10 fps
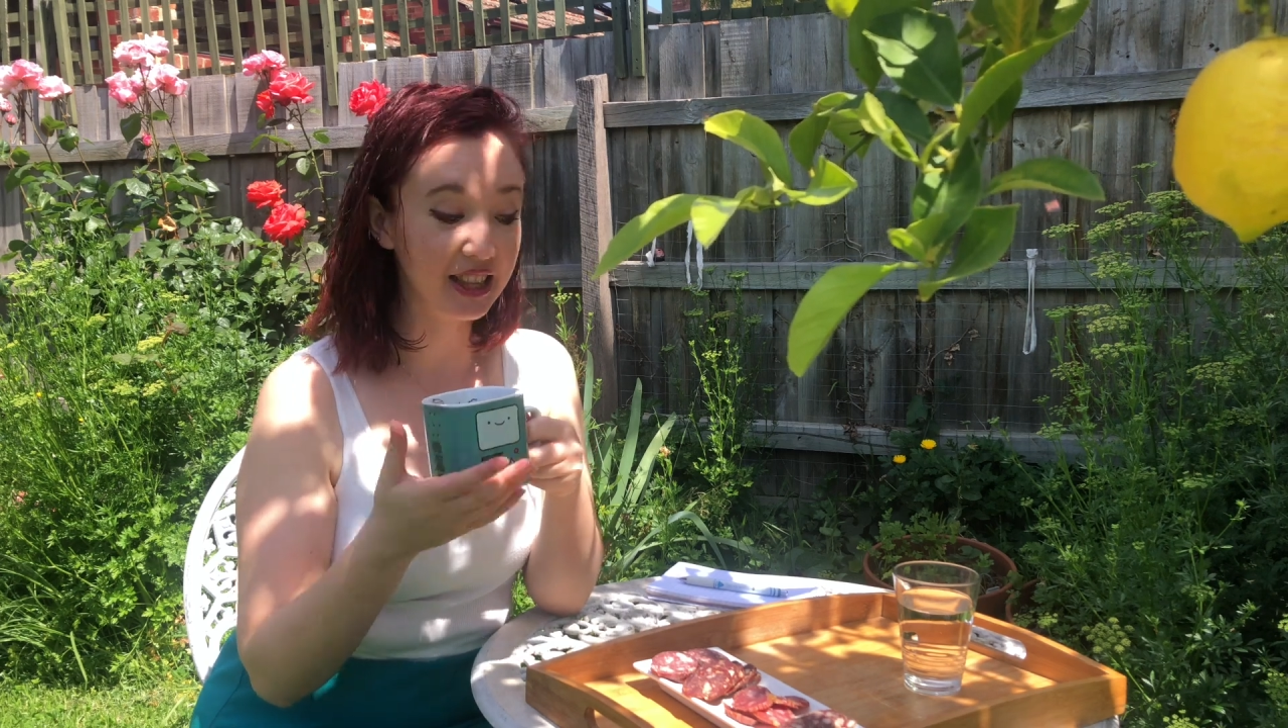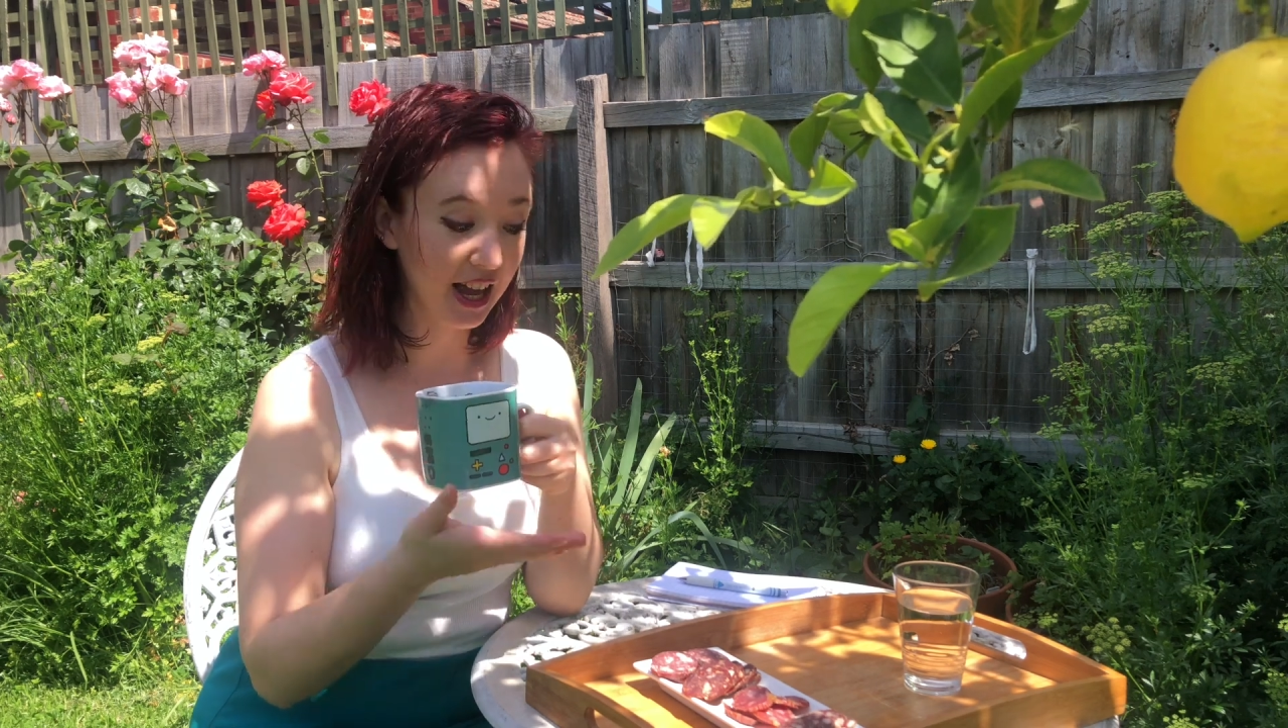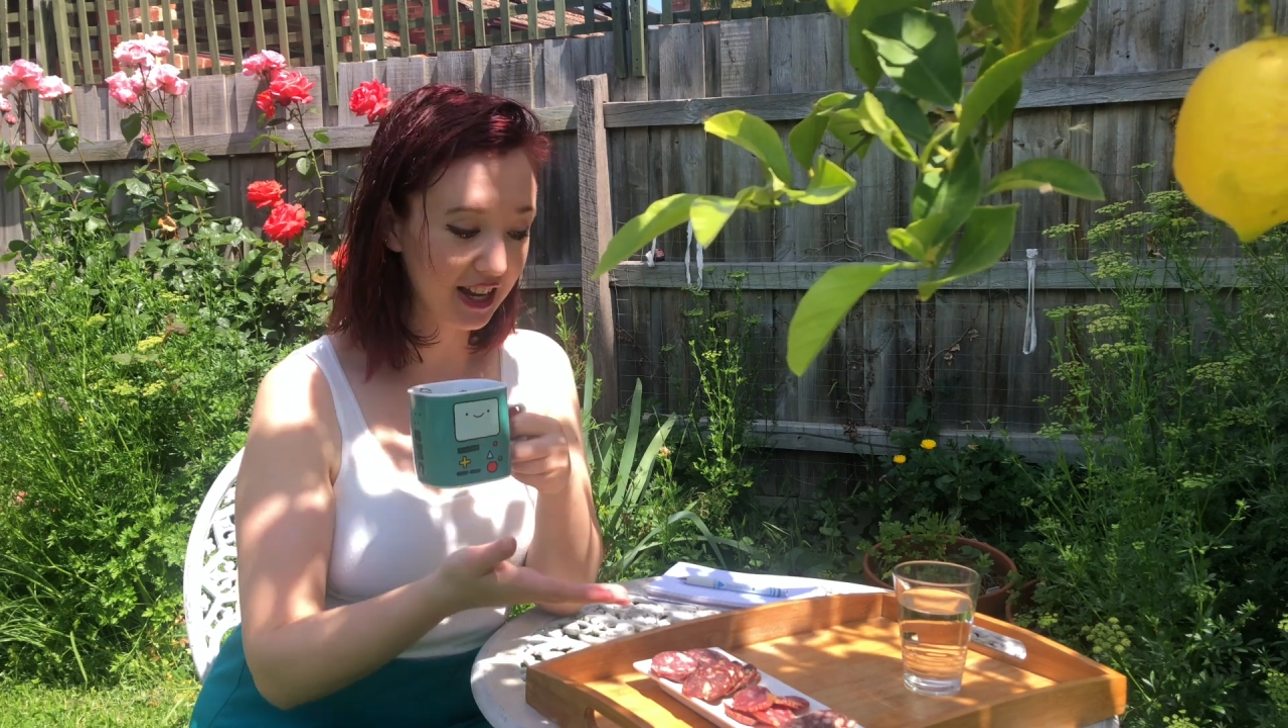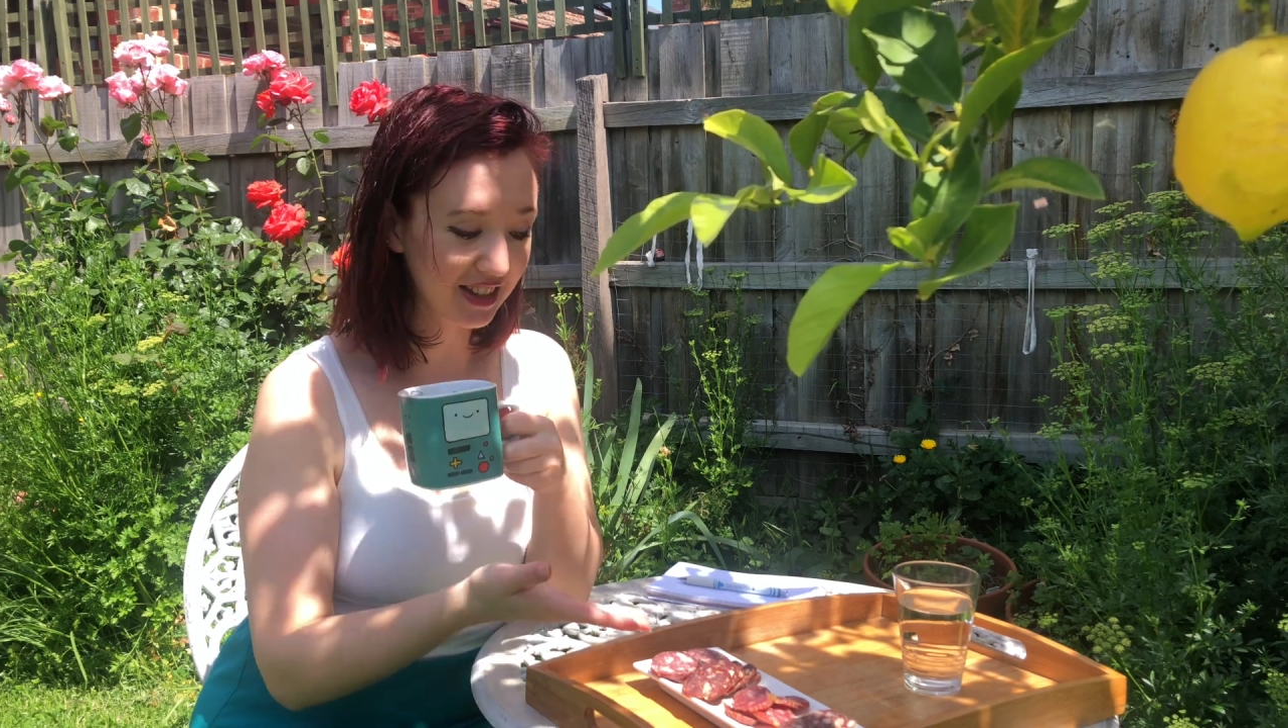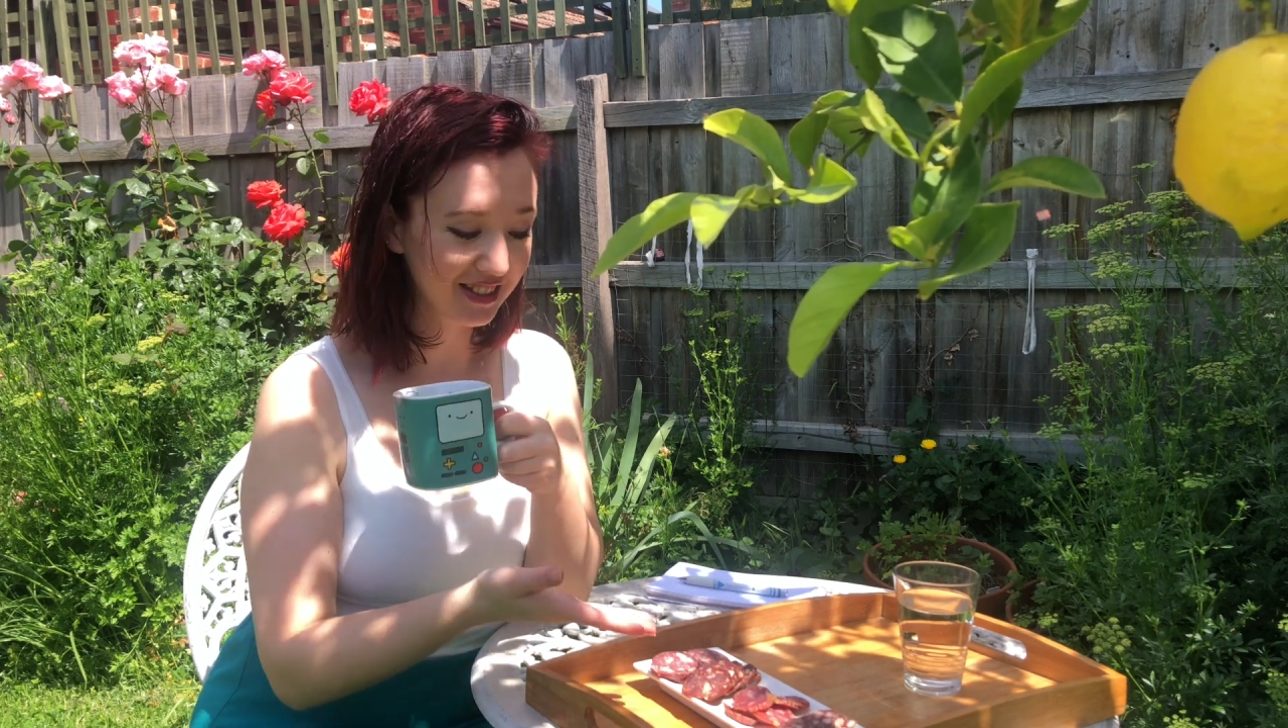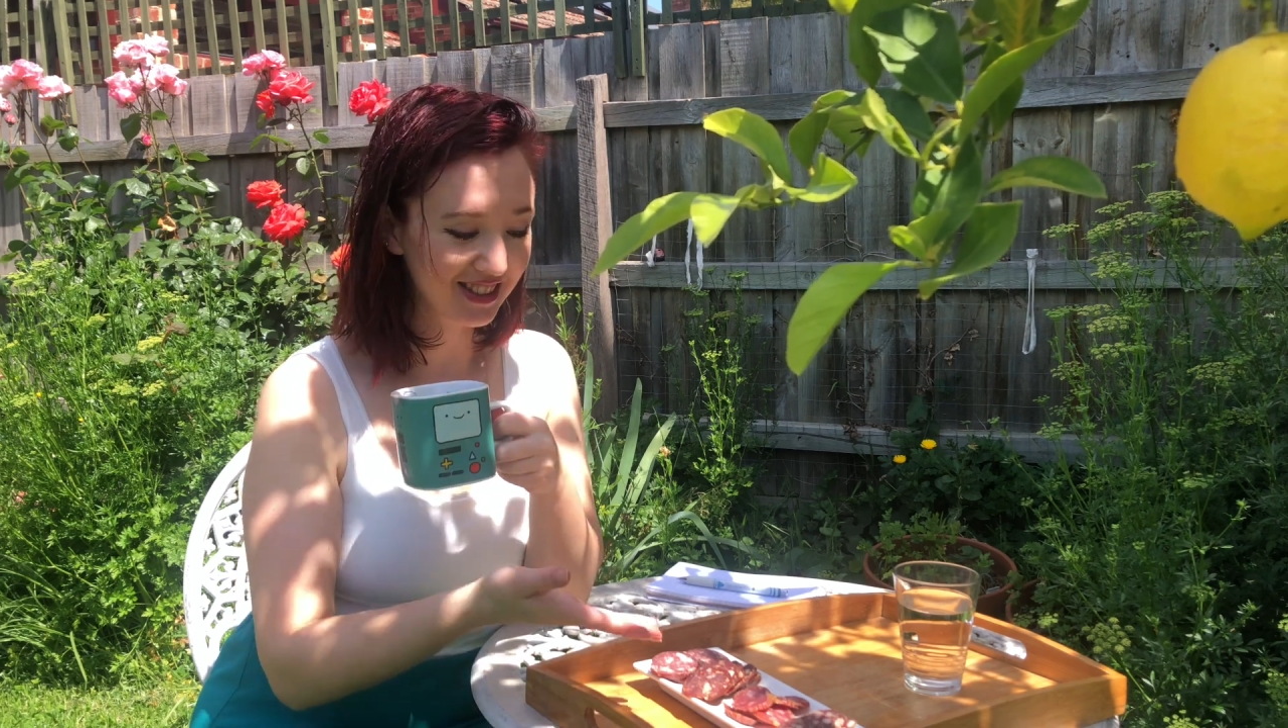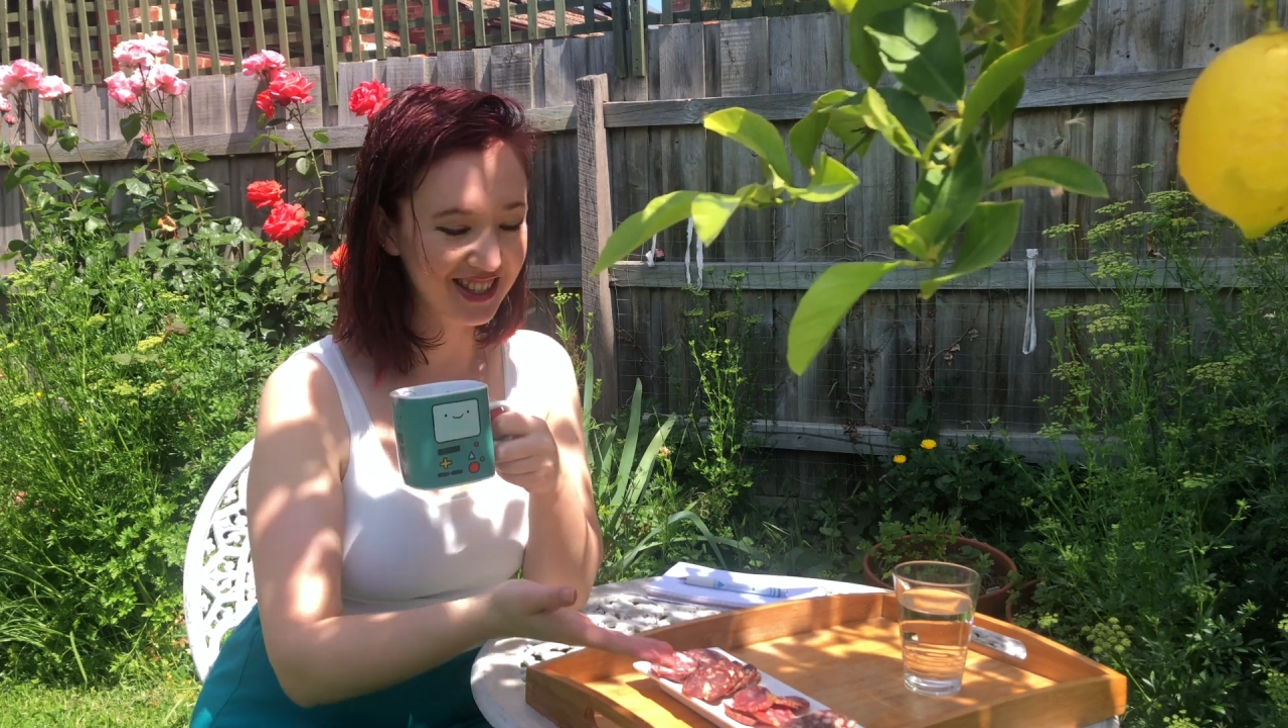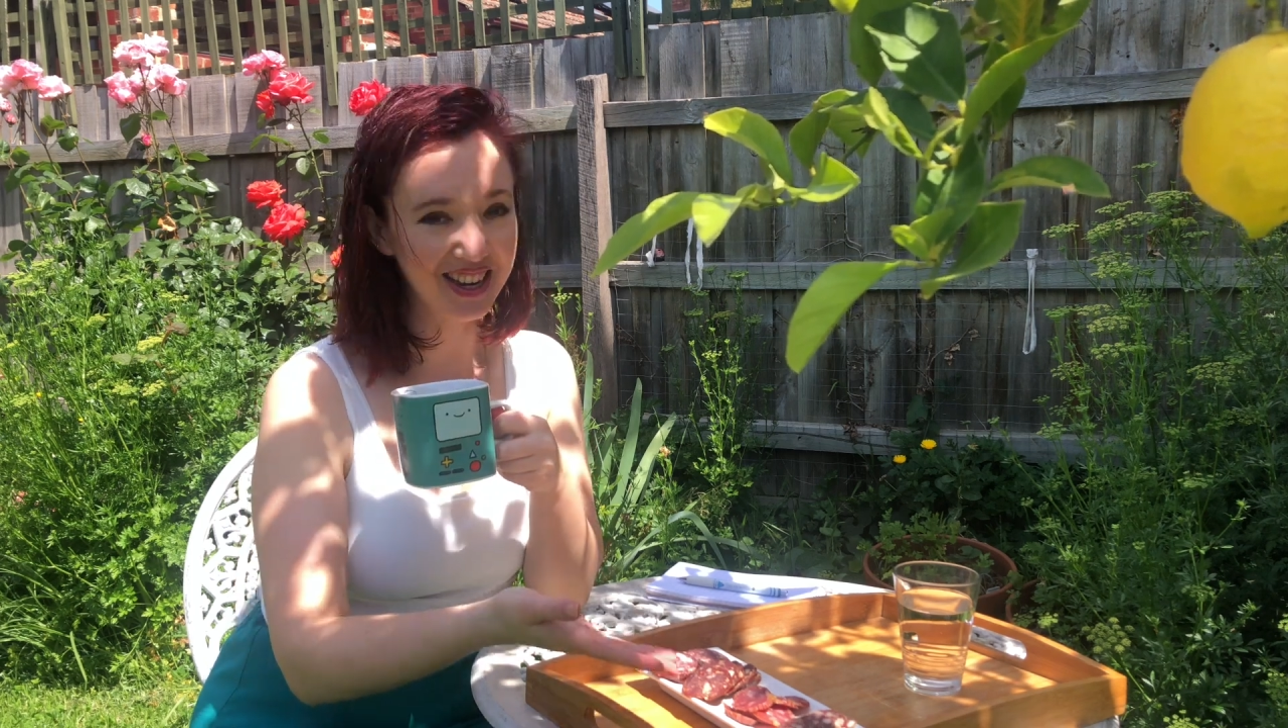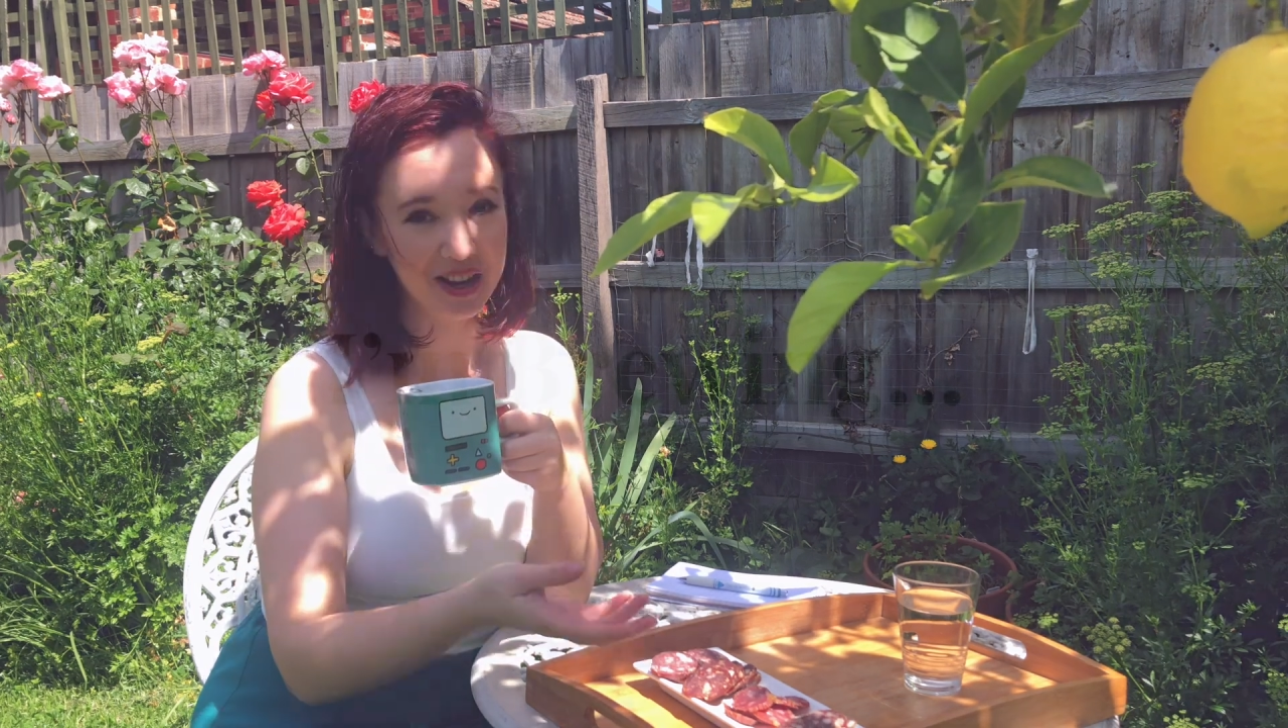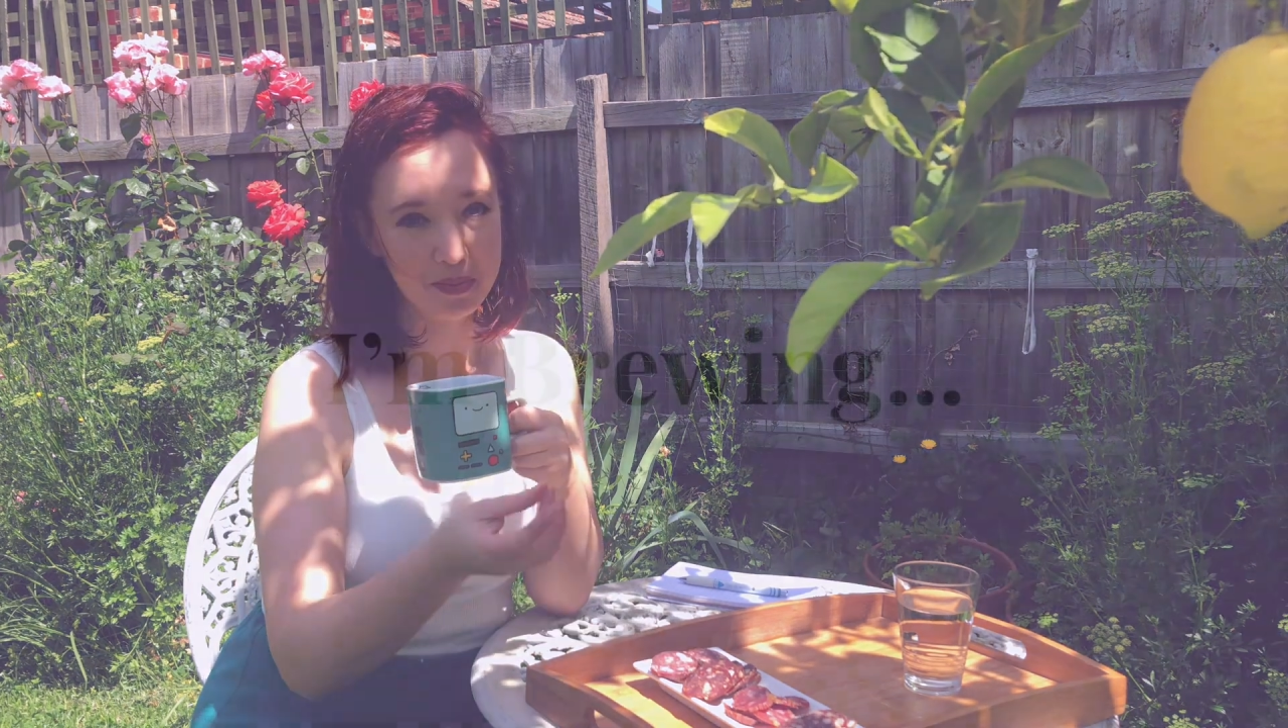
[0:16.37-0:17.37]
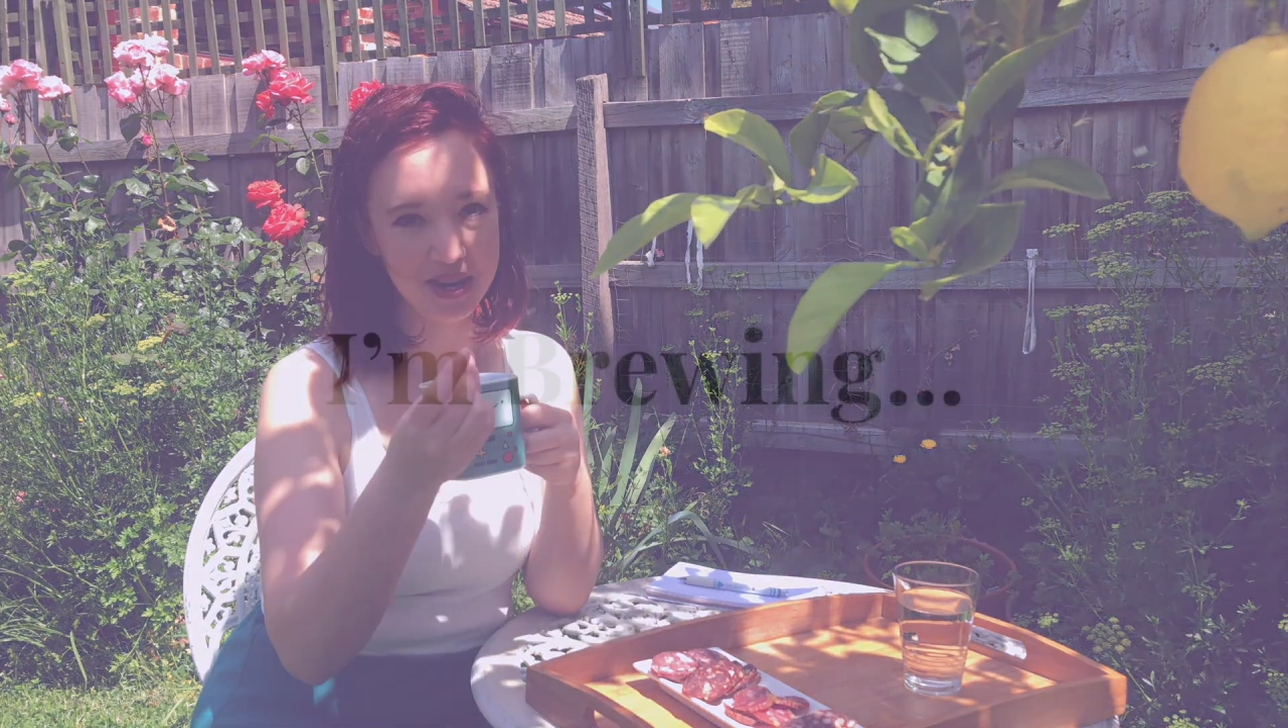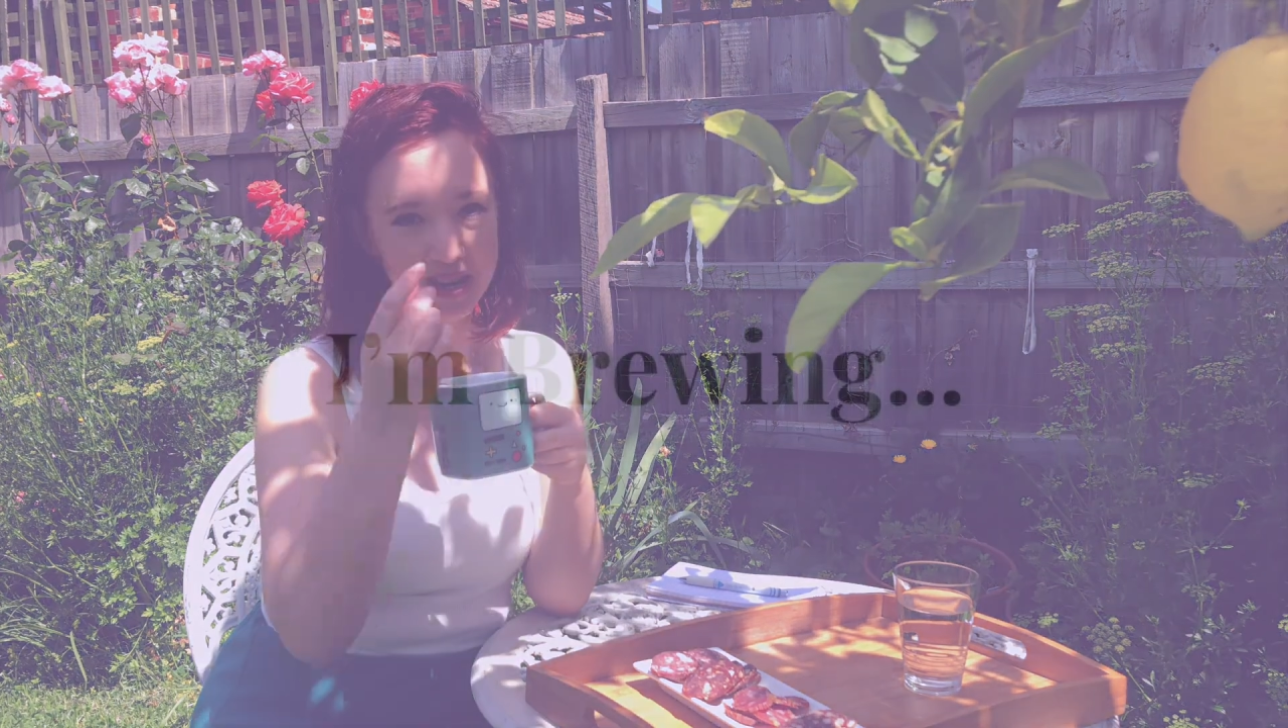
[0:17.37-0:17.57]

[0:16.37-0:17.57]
like salami